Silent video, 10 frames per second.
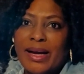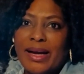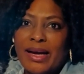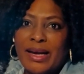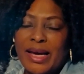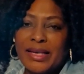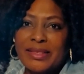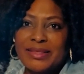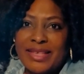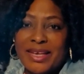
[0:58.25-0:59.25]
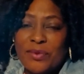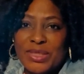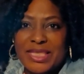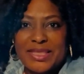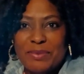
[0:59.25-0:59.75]
Like Tari
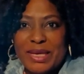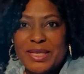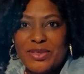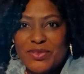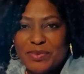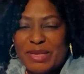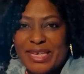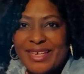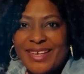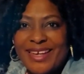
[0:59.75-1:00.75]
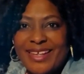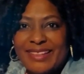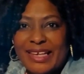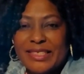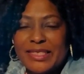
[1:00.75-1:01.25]
was explaining to me that